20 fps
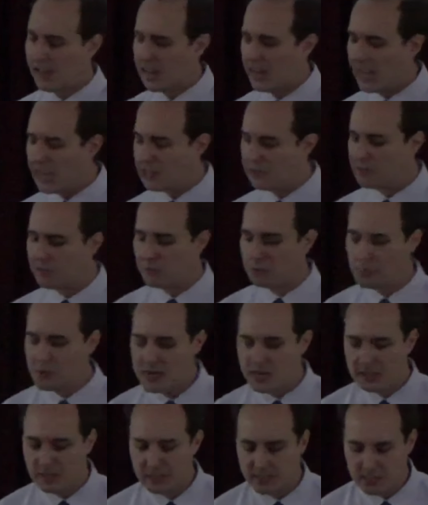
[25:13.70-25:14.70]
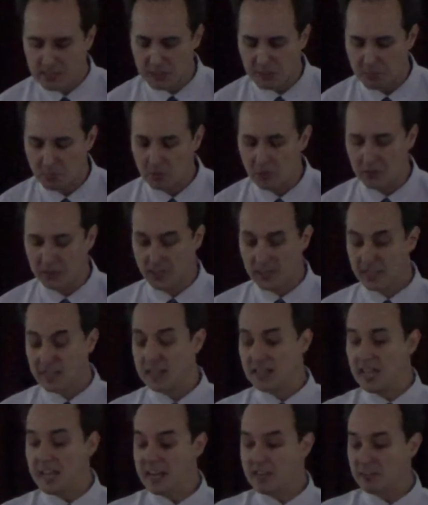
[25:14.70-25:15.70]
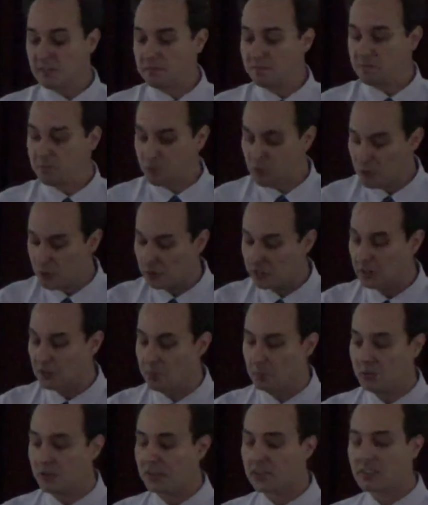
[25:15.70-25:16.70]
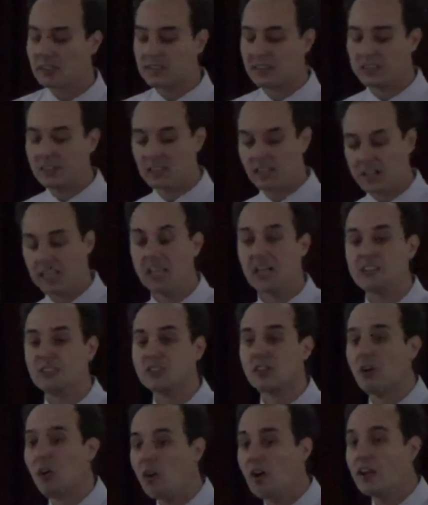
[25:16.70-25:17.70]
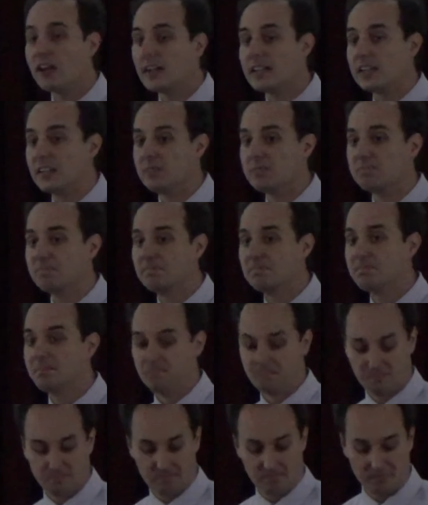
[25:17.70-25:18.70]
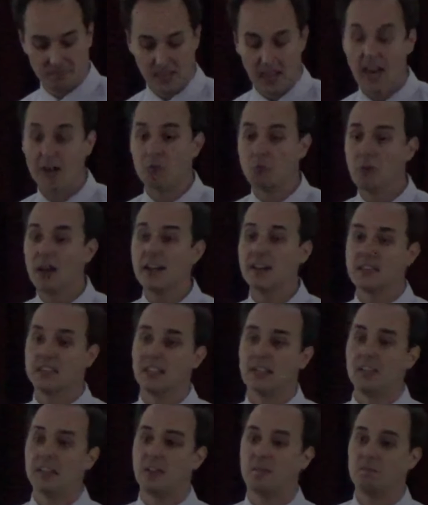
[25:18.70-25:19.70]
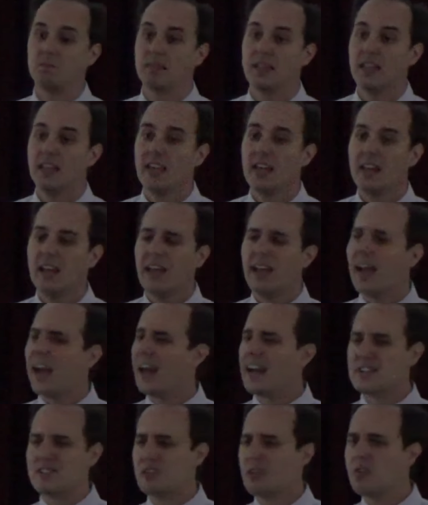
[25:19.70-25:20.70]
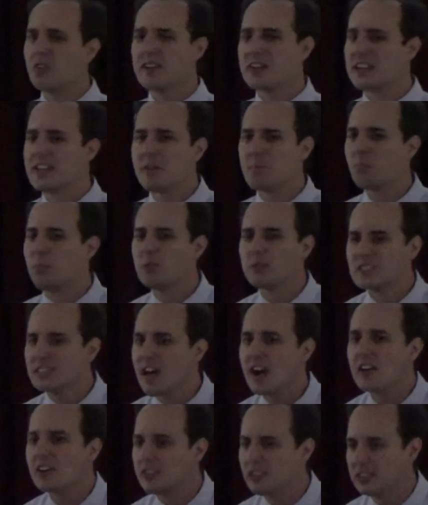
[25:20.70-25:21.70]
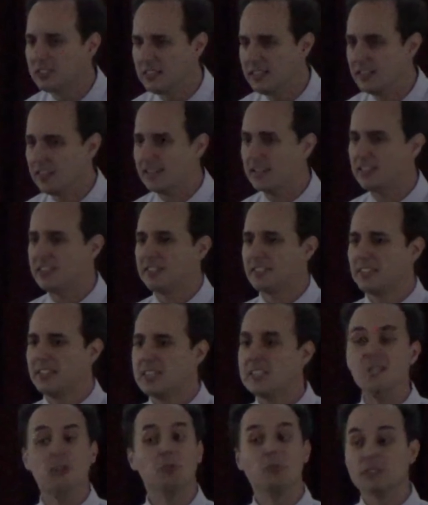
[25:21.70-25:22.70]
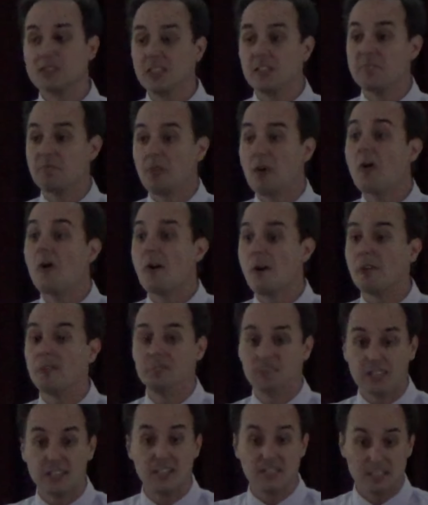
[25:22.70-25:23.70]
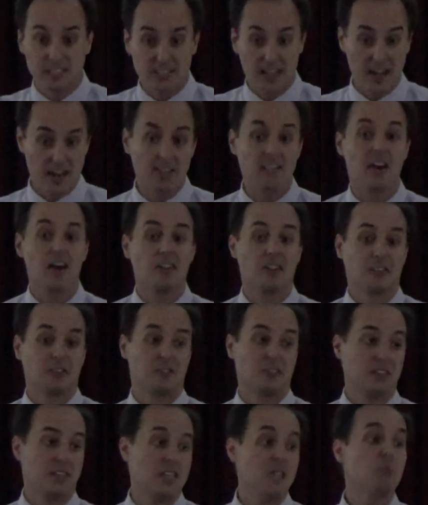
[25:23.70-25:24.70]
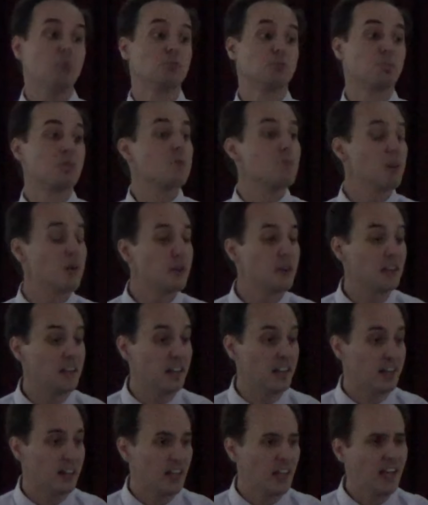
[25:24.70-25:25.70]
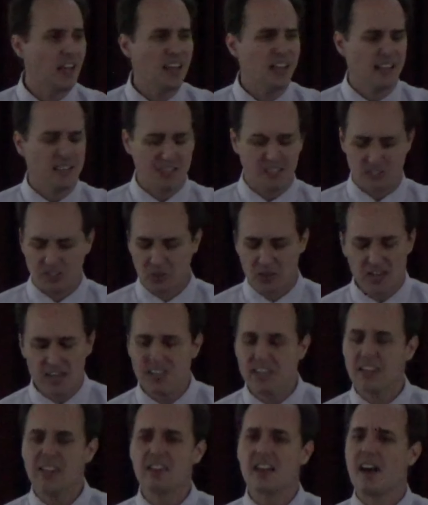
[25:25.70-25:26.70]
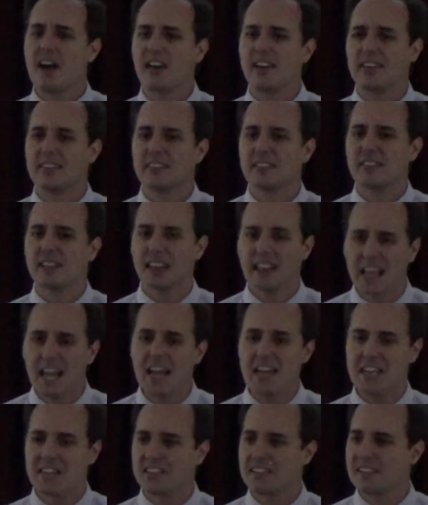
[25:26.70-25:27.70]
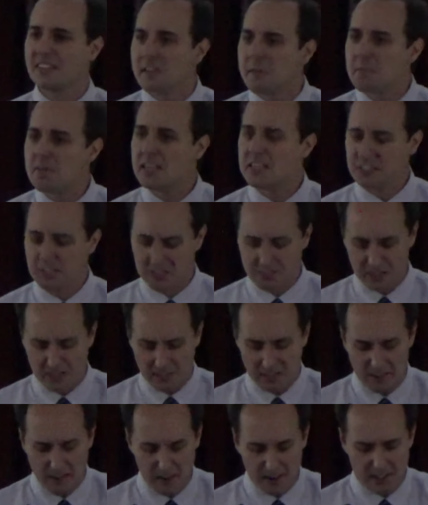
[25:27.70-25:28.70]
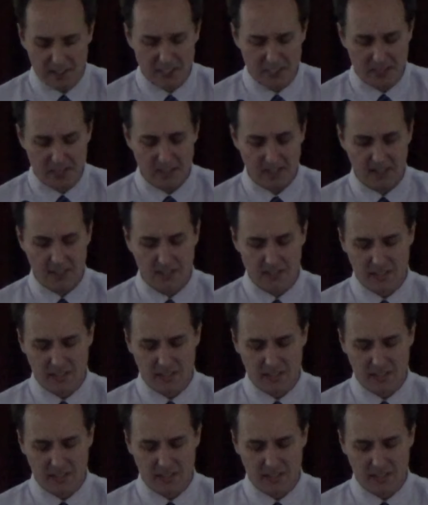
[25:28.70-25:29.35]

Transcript: and read us this book. And then they took the book to King Jehoiakim and read it to him. And Jehoiakim was not a good king. He was involved in this idolatry, he was promoting it. So he did not like the message that God had sent.